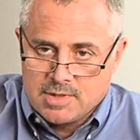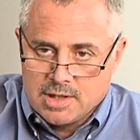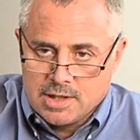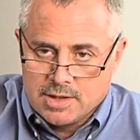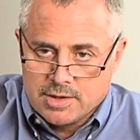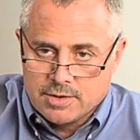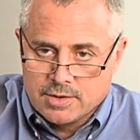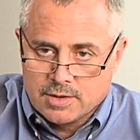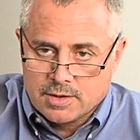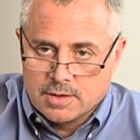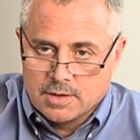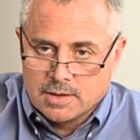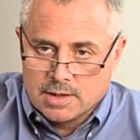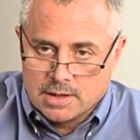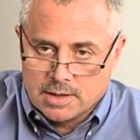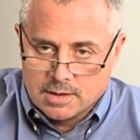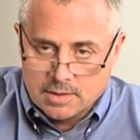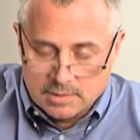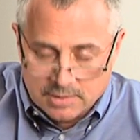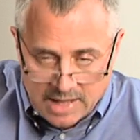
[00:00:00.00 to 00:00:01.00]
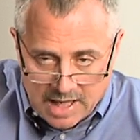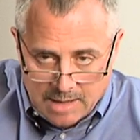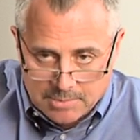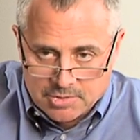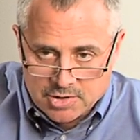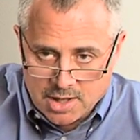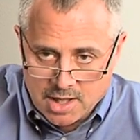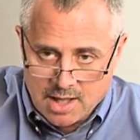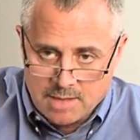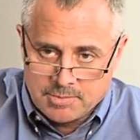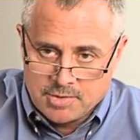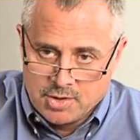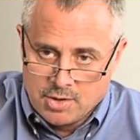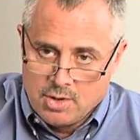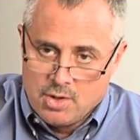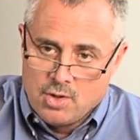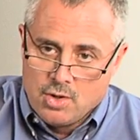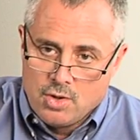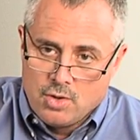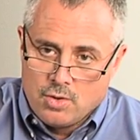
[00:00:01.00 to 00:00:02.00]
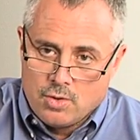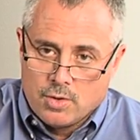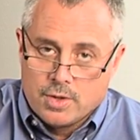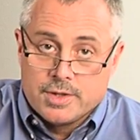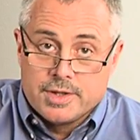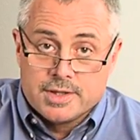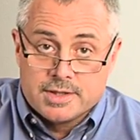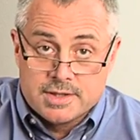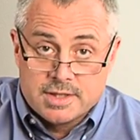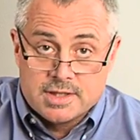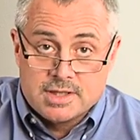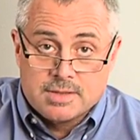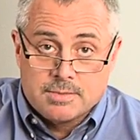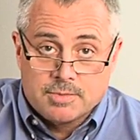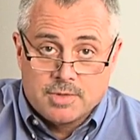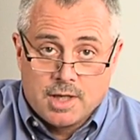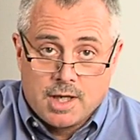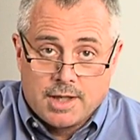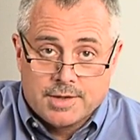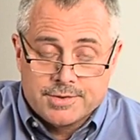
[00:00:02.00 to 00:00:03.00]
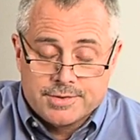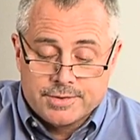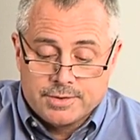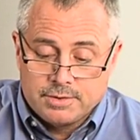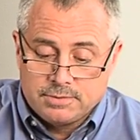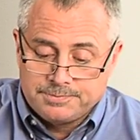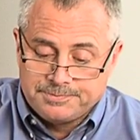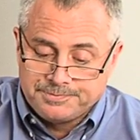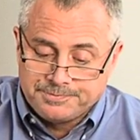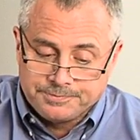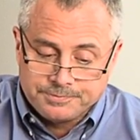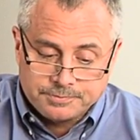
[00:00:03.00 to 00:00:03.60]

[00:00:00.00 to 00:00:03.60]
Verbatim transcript: either a laptop or the system console.